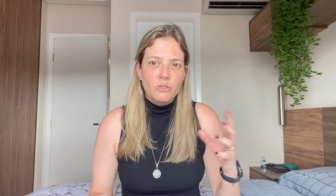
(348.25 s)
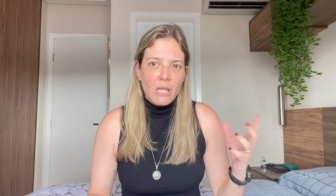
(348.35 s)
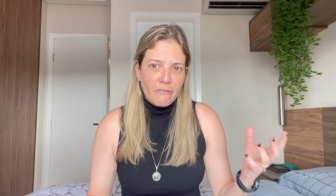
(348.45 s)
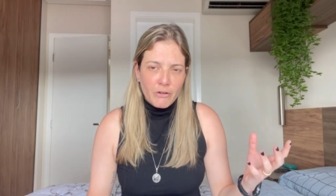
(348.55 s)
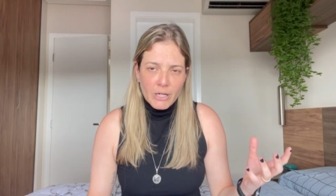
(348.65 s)

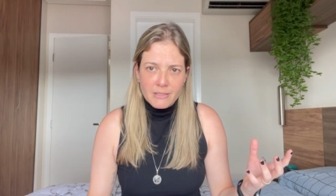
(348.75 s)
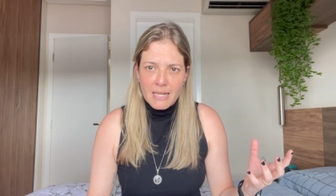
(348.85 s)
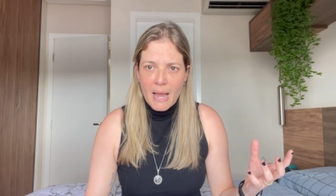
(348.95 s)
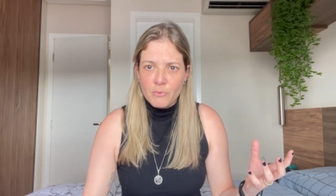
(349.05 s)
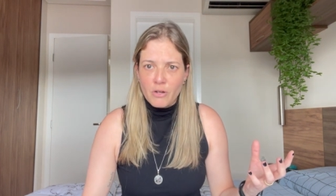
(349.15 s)
different
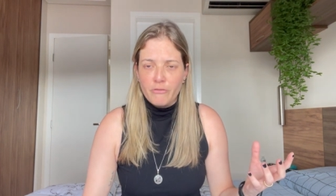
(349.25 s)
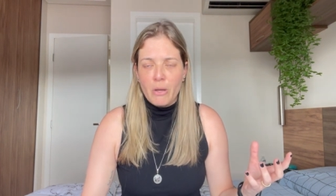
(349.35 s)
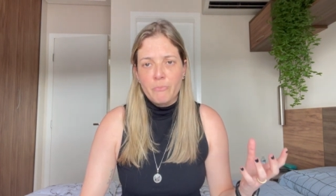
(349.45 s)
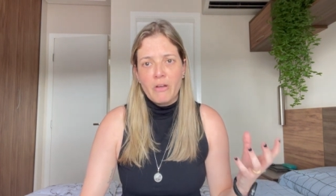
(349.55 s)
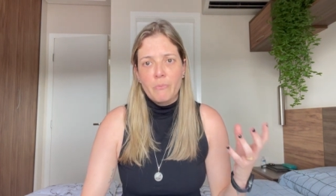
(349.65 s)
types of
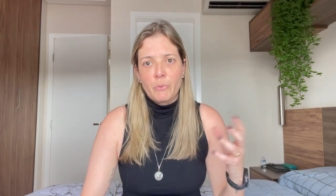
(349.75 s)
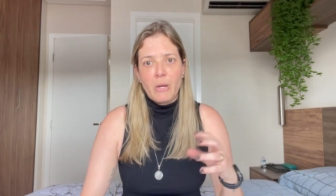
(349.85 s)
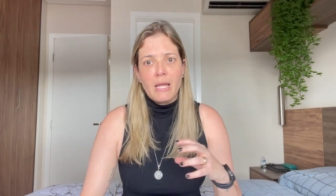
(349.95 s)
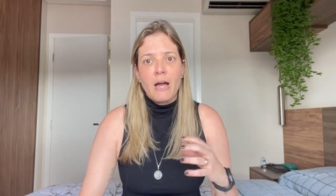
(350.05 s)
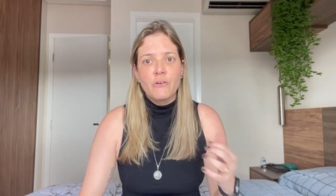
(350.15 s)

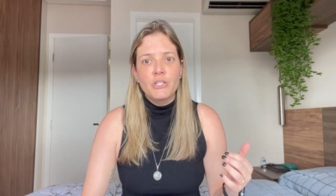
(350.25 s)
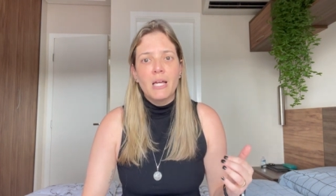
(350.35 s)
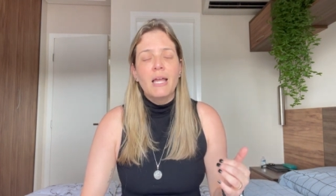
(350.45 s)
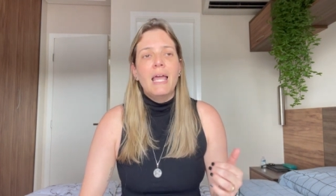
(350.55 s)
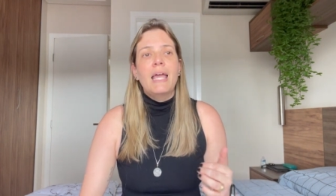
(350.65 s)
fibromyalgia